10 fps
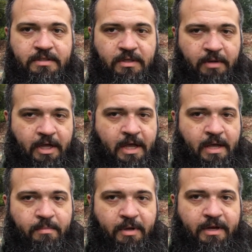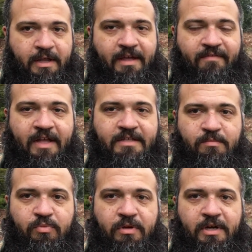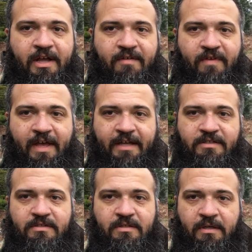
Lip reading: So, but I've got some printed out facts